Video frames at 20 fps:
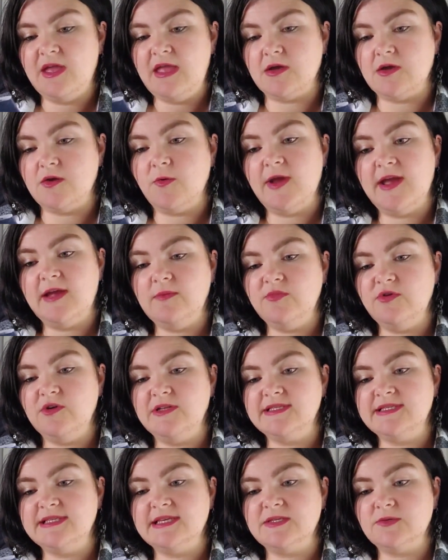A Crown
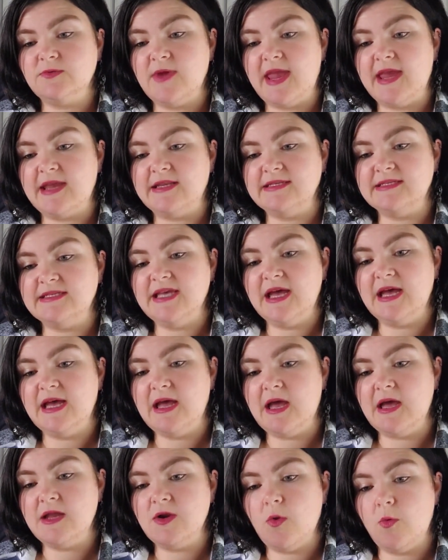Princess Rhiannon
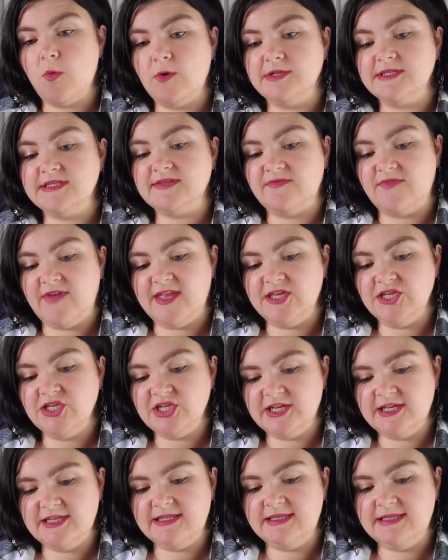Tarn wants
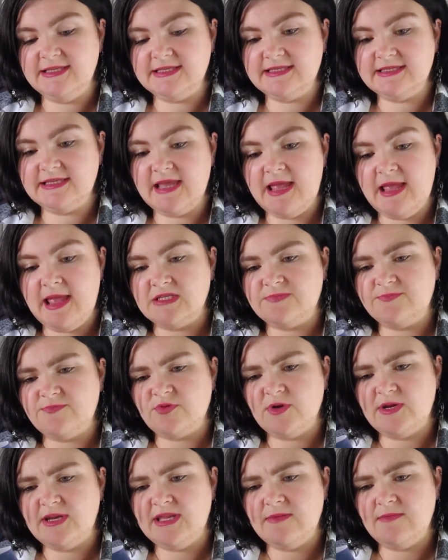vengeance because
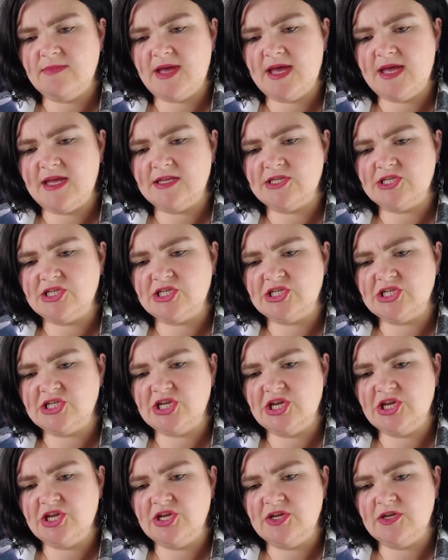pretty
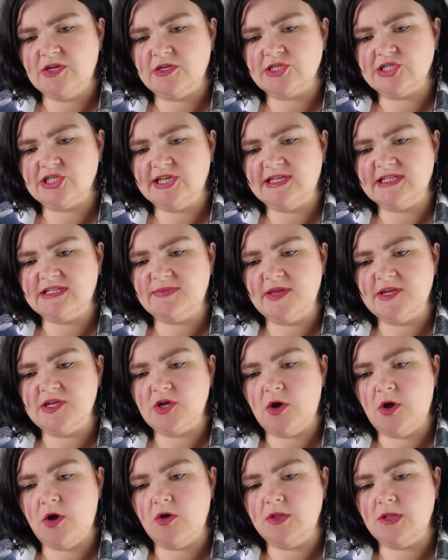much she has spent
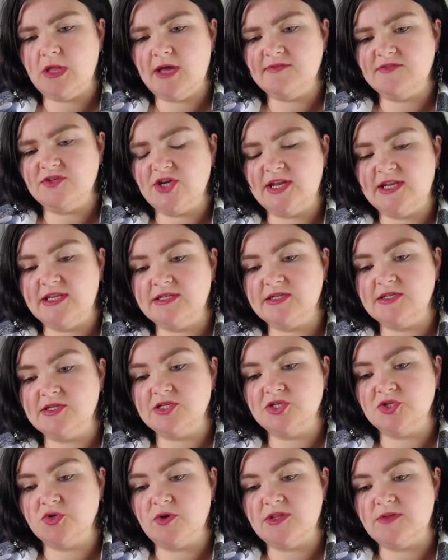her whole life training to
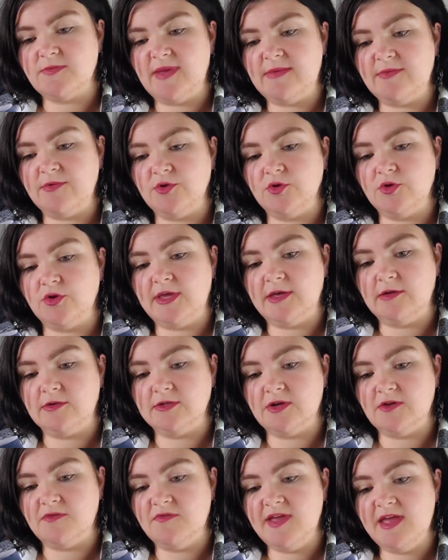destroy the people who
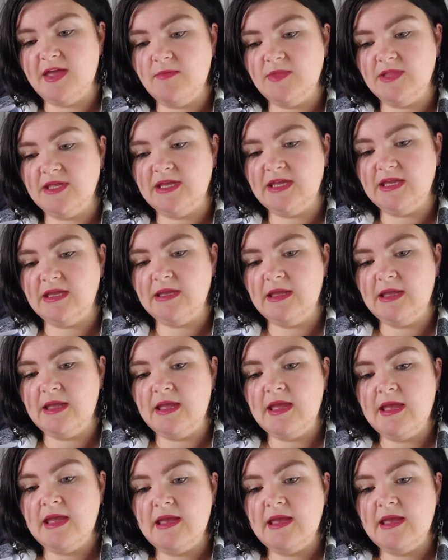killed her family.